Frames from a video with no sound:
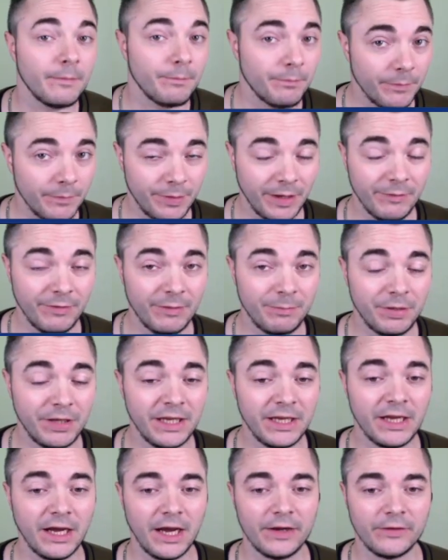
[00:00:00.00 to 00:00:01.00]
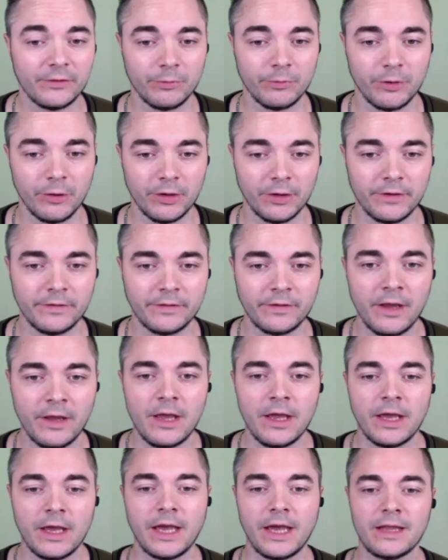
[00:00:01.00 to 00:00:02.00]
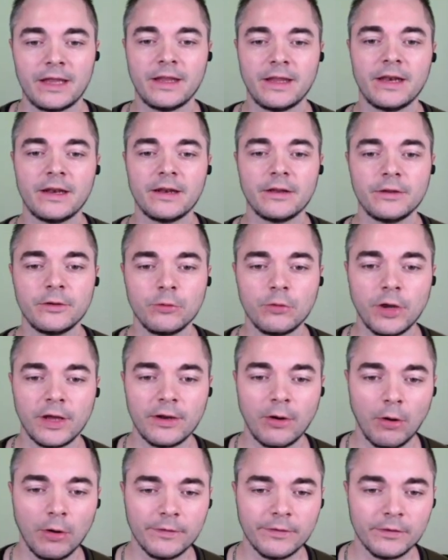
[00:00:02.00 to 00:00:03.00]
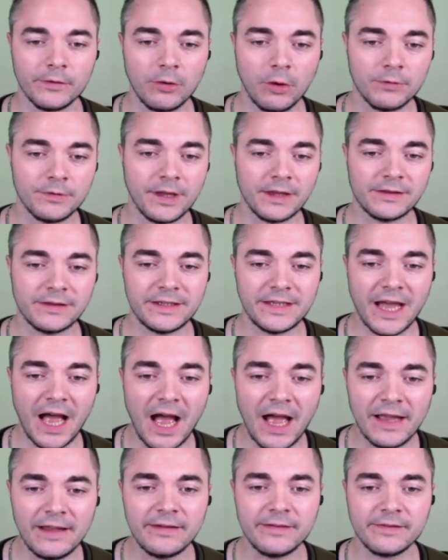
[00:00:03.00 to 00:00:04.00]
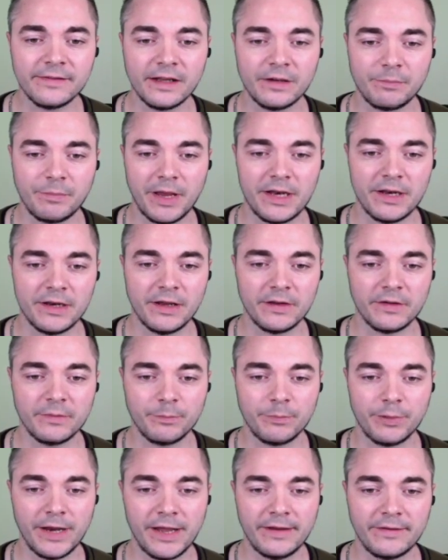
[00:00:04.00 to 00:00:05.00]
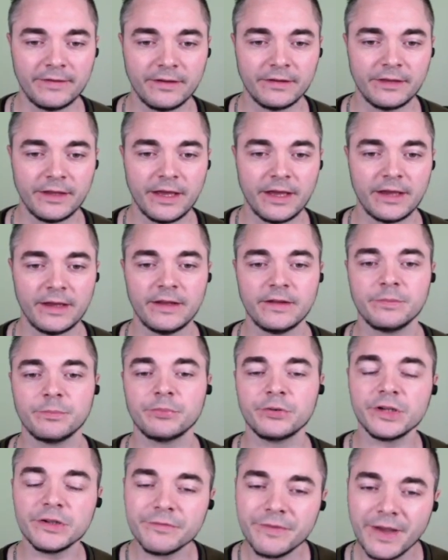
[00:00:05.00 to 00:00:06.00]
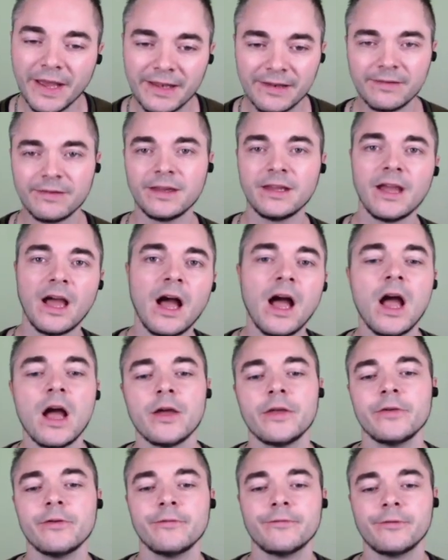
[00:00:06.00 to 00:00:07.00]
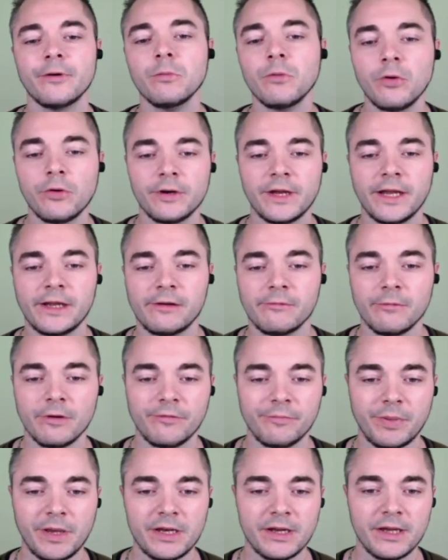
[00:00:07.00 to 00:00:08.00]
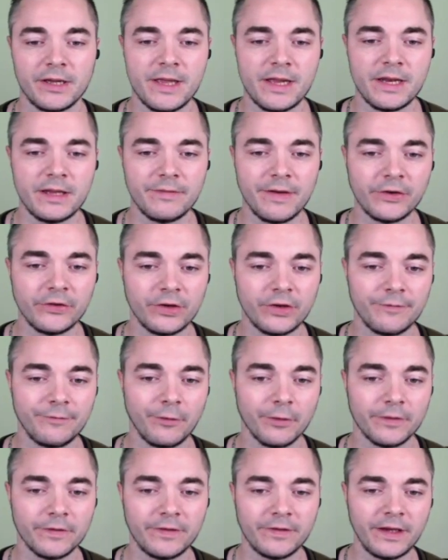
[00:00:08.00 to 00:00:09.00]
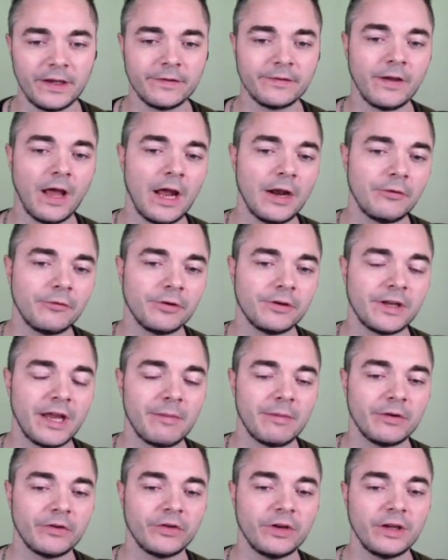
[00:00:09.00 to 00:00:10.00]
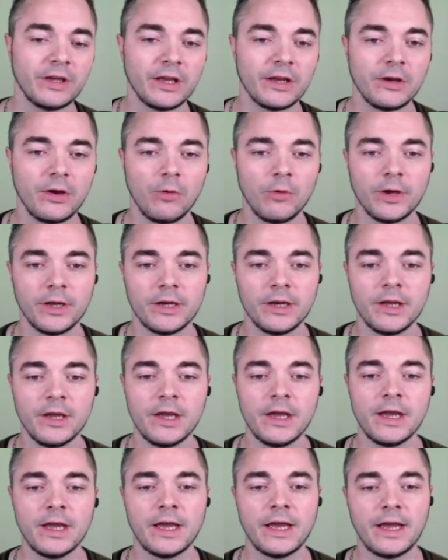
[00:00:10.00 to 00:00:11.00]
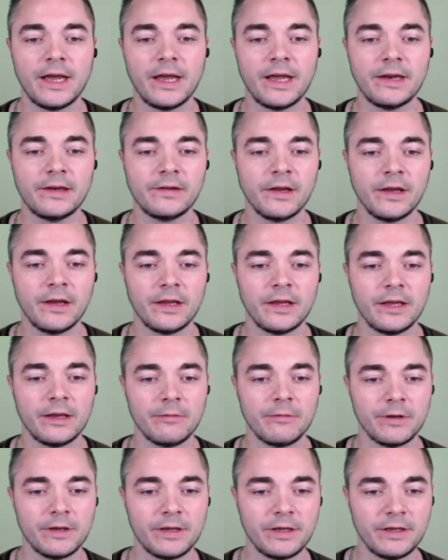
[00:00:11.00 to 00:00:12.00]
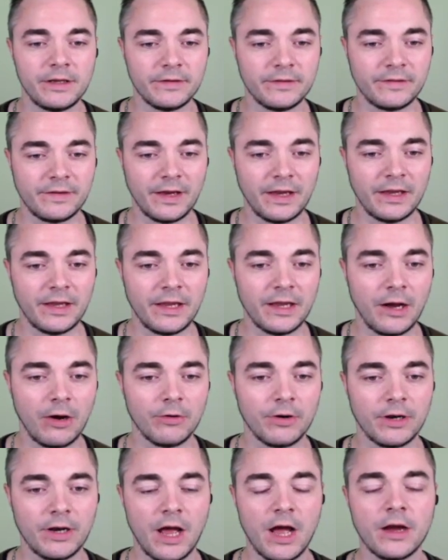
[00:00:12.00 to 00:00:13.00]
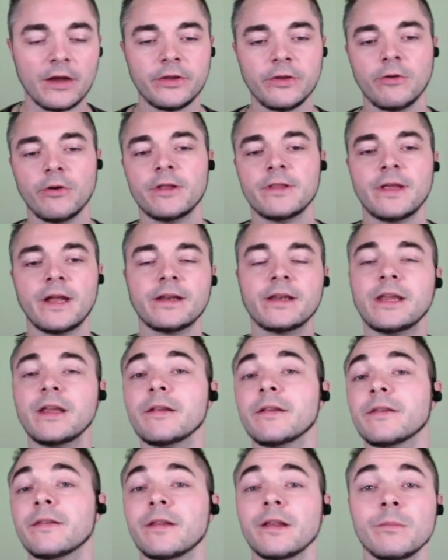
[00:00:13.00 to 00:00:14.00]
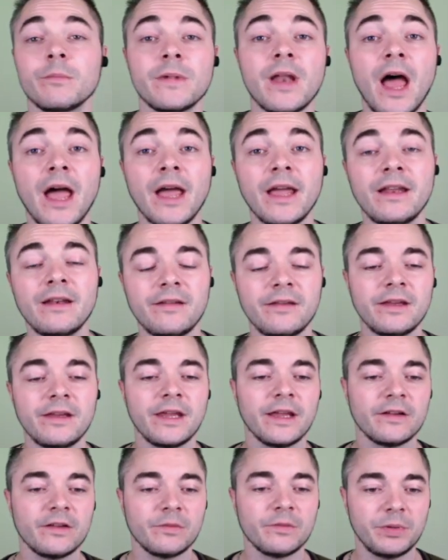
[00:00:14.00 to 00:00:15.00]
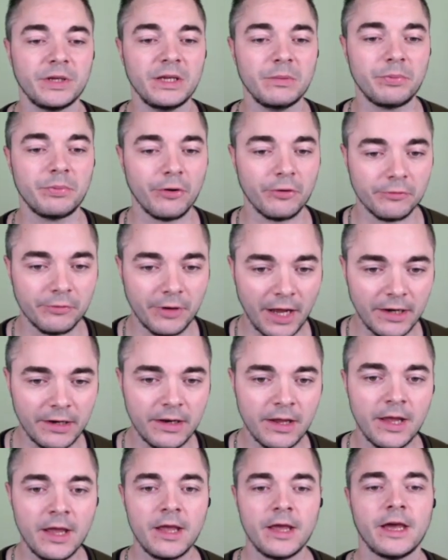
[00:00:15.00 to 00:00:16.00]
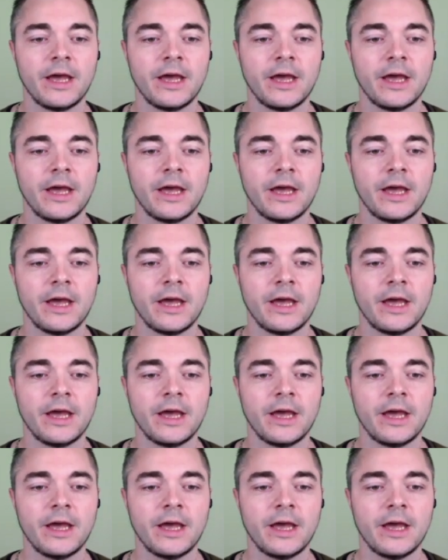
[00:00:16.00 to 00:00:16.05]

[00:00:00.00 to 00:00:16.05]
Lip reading: PvP guide, to be honest. And then you can also note that the ice that Penda is placing there is preventing Archeo from connecting with Penda. And then eventually for 600 damage he can go in, and here he's taking out an Archeo, and that gives him 90 XP per run.